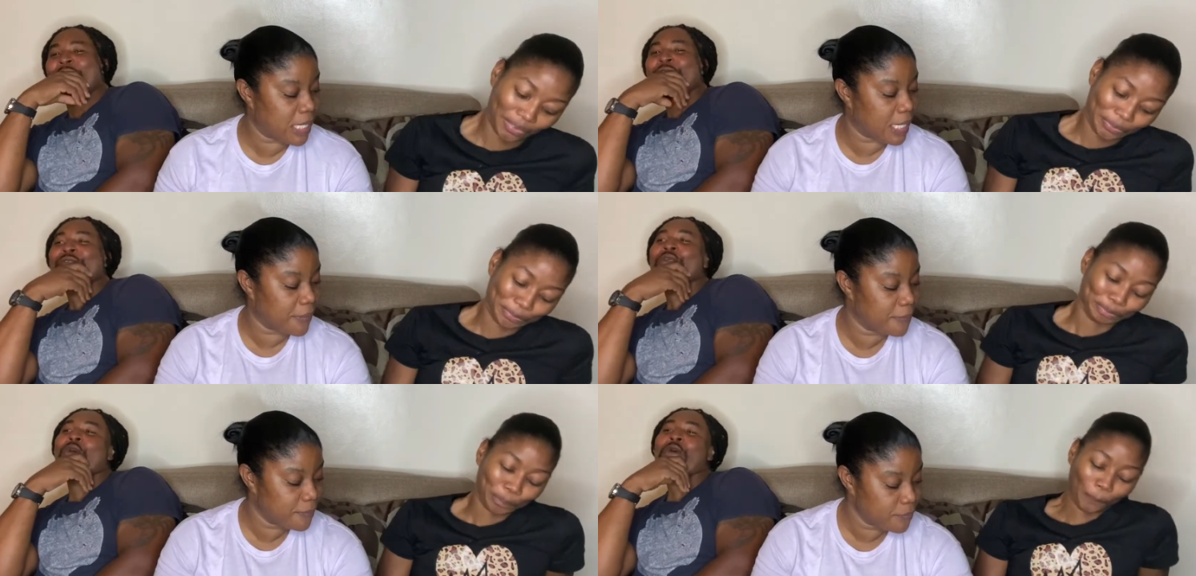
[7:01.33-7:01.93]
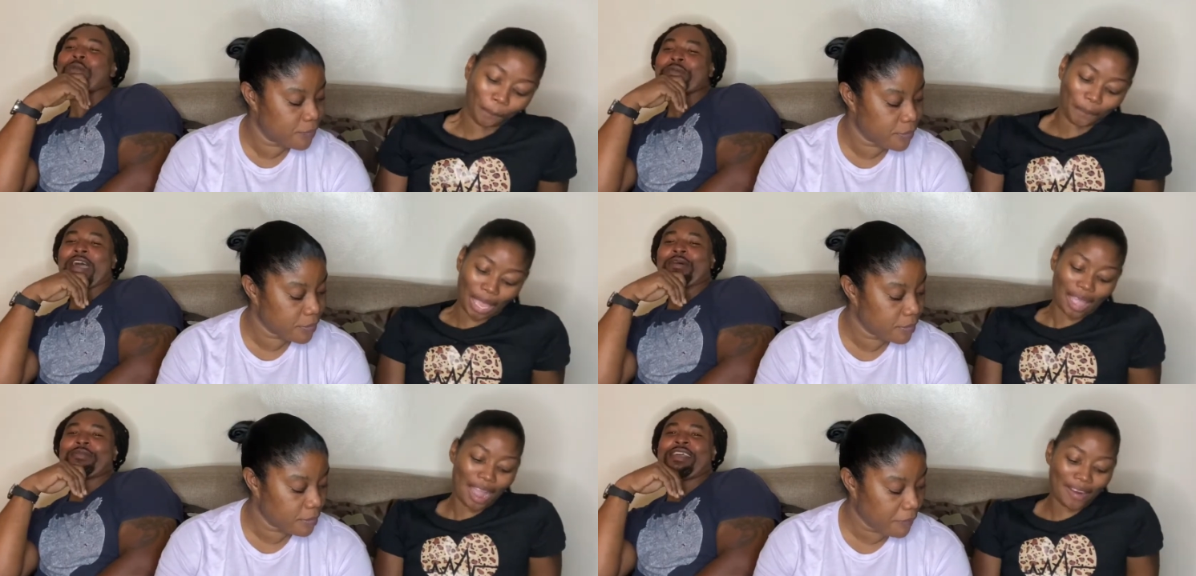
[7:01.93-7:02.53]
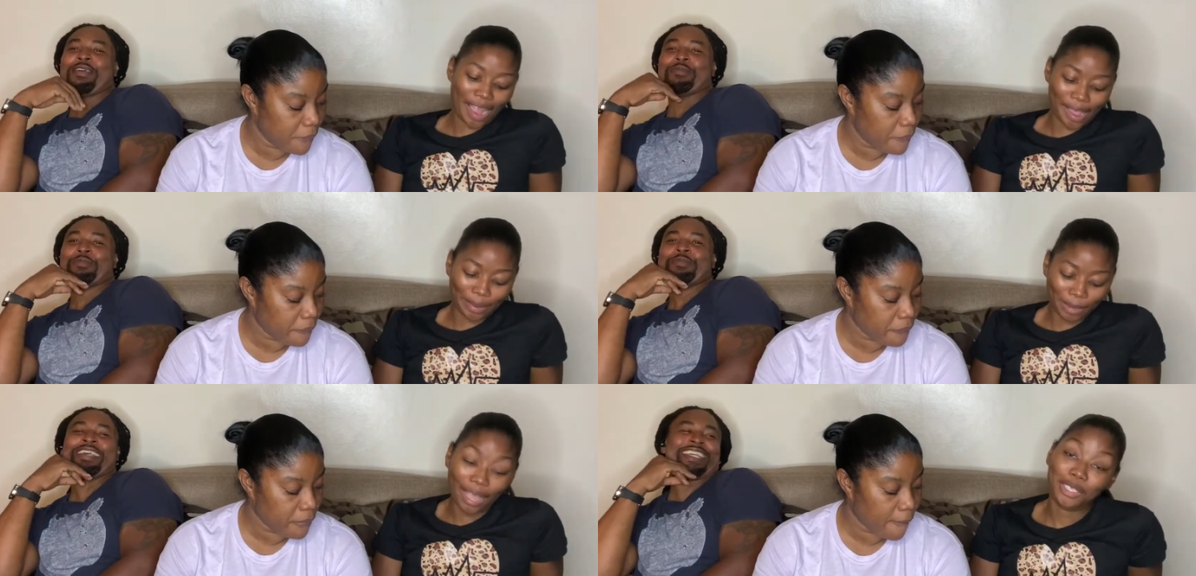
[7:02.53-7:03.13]
Speaker 1: thing. No problem.
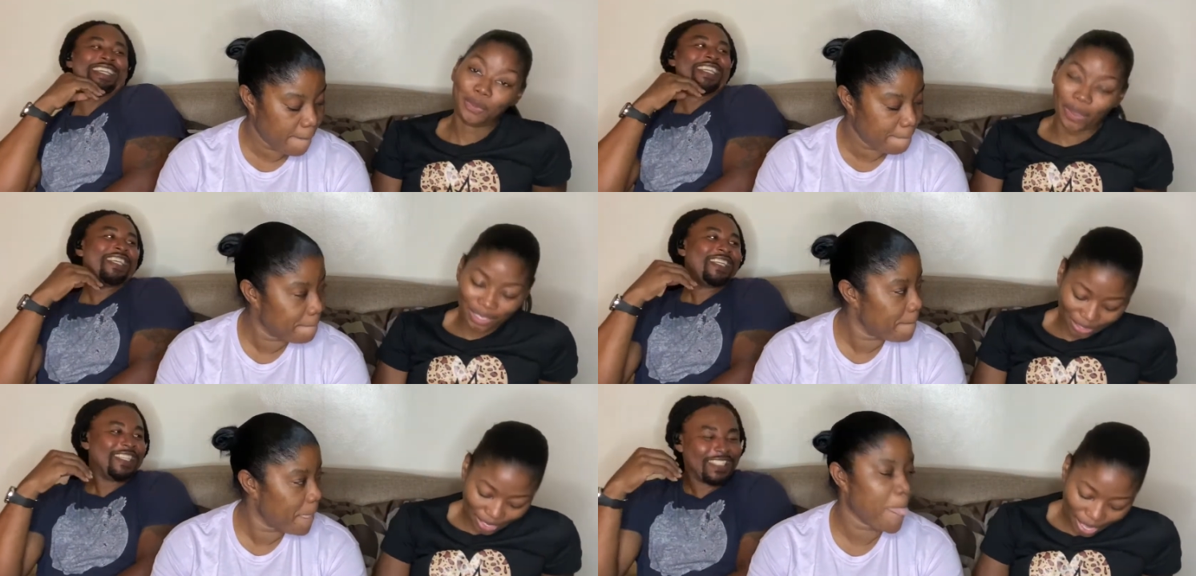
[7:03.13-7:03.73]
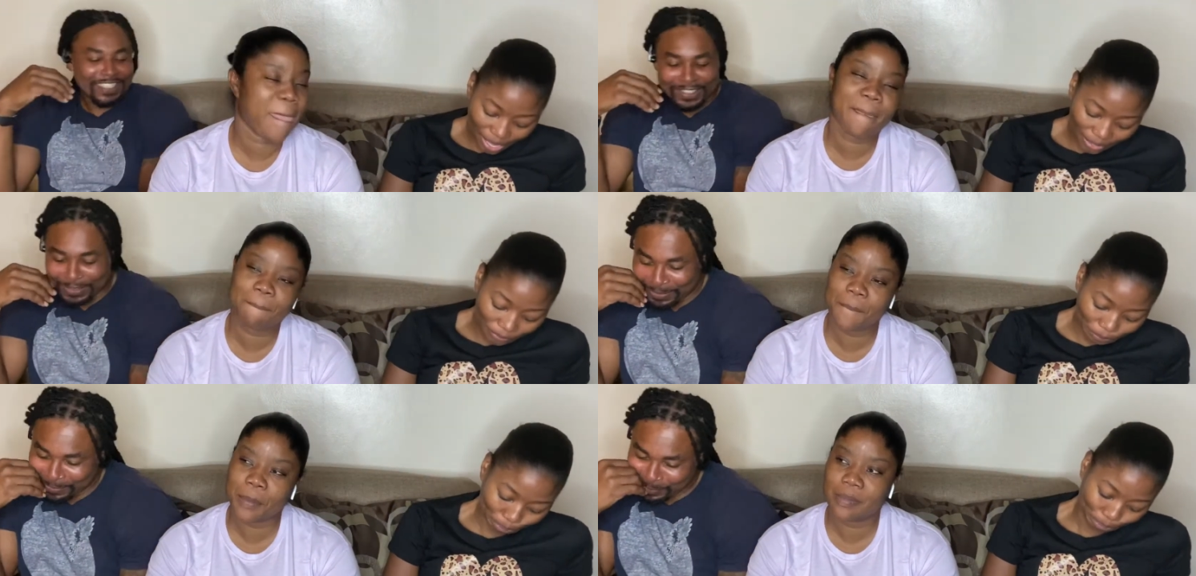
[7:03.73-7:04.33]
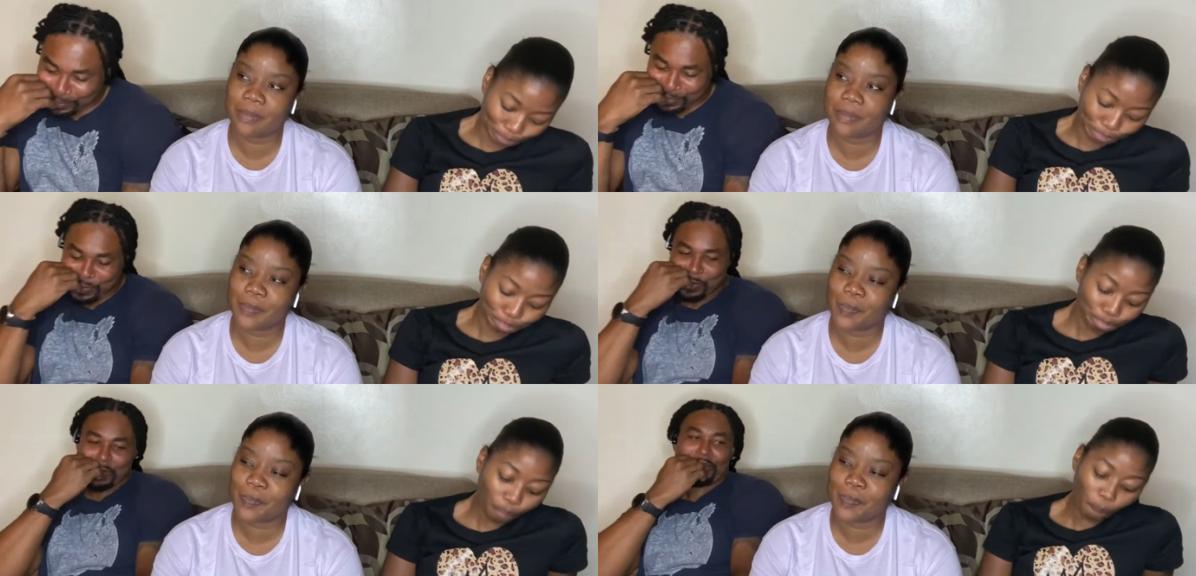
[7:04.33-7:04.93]
Alright, my next question.
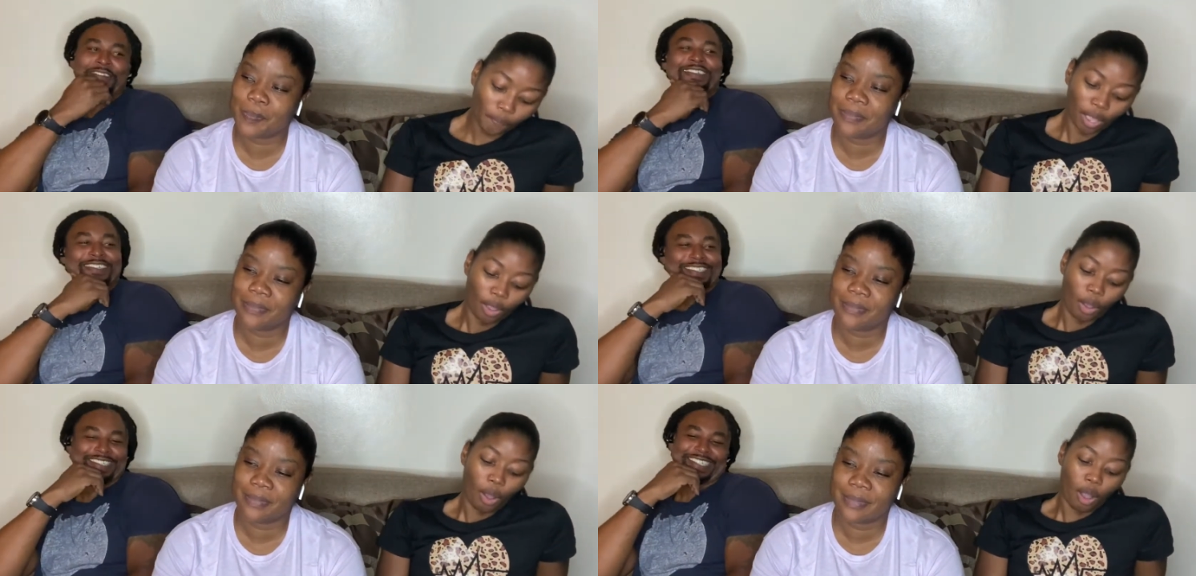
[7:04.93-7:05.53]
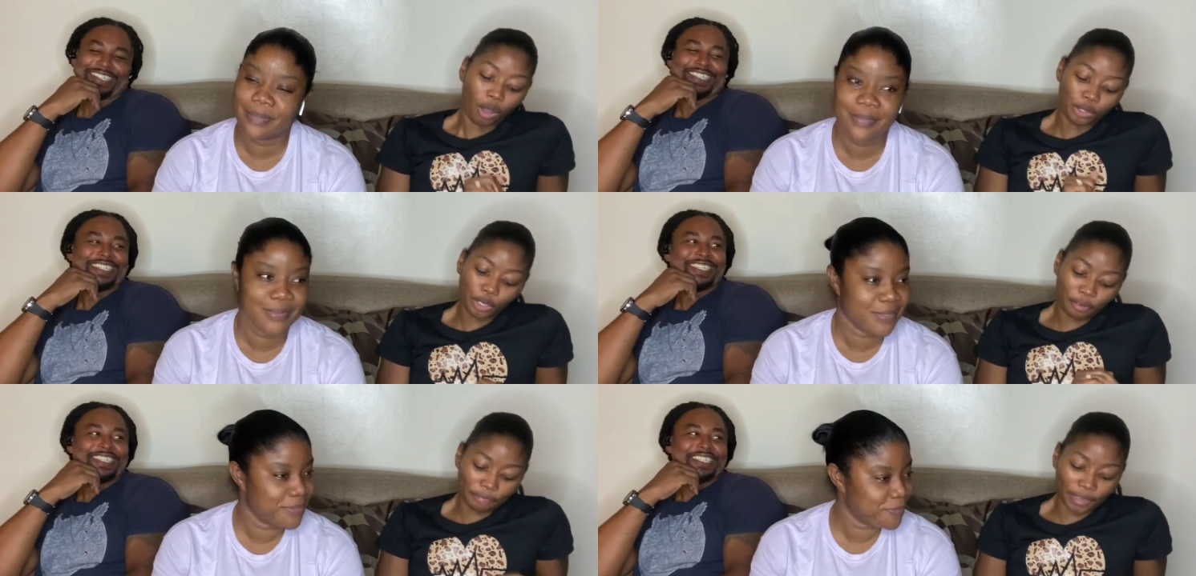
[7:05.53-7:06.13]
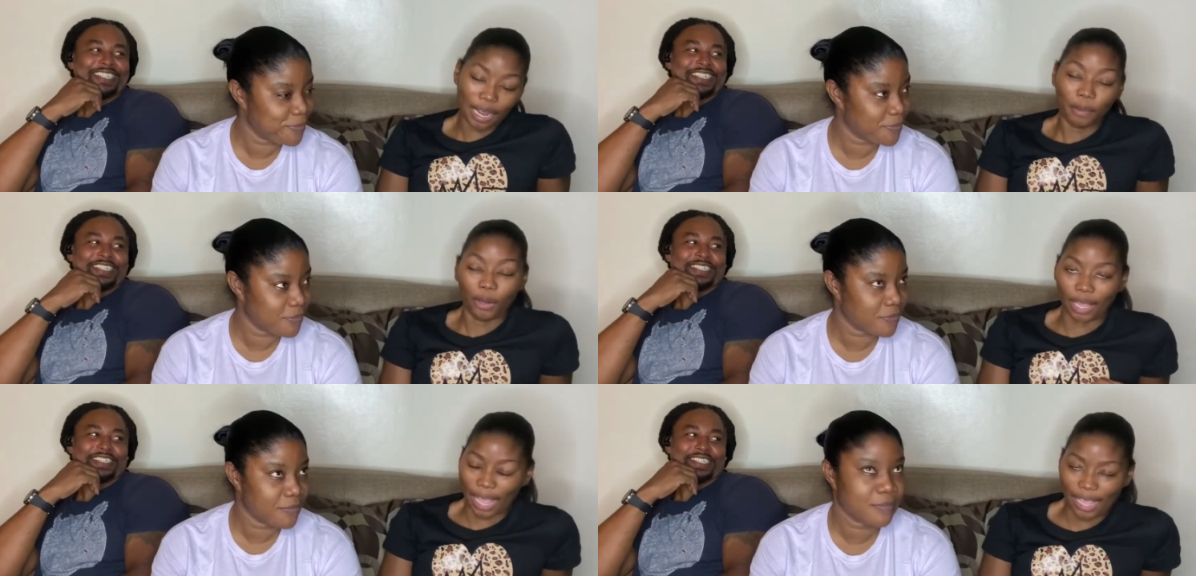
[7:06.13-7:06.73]
How do you feel
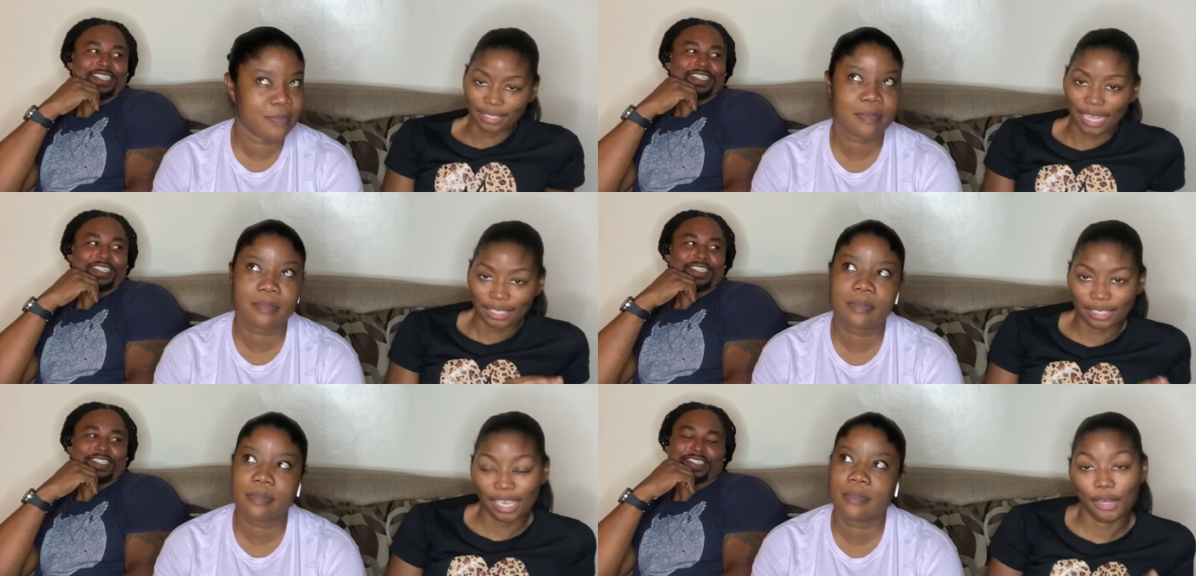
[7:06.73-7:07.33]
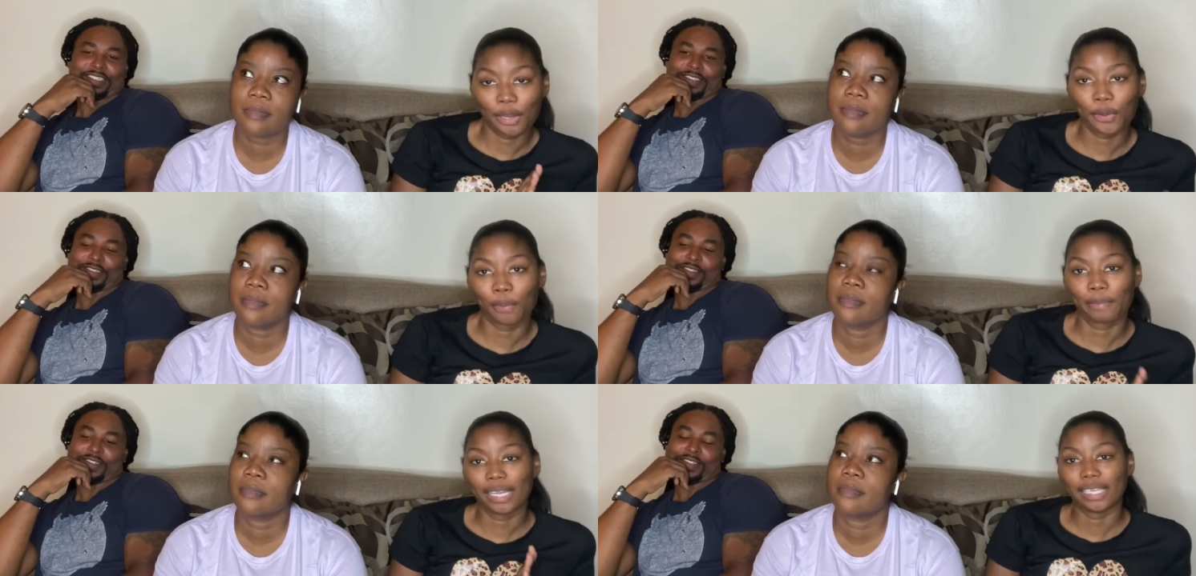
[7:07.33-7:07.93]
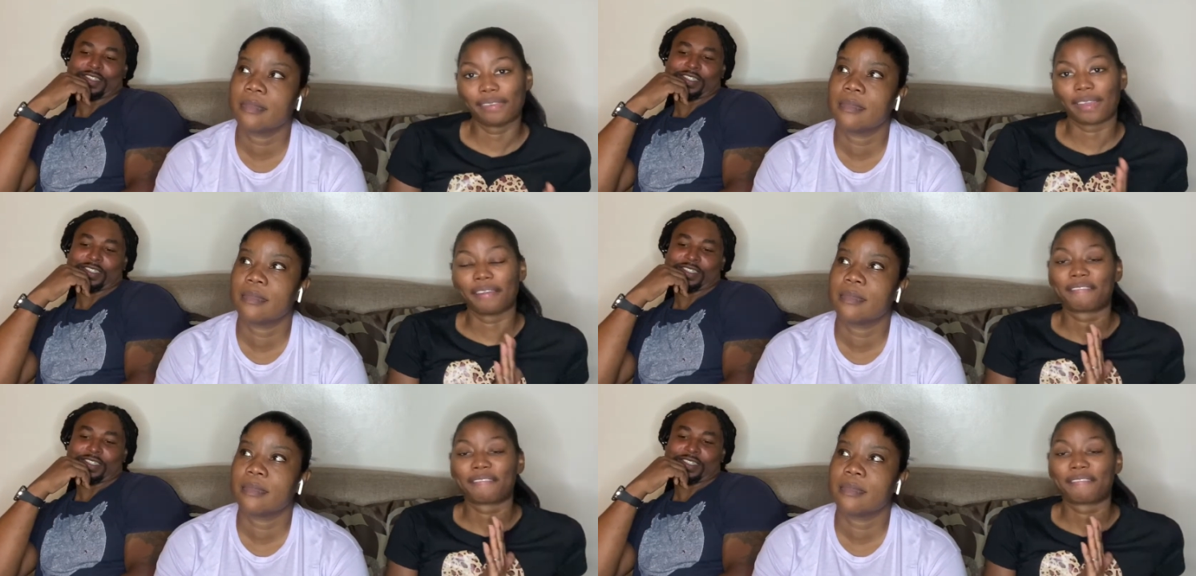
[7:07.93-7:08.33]
about guys that say they don't believe in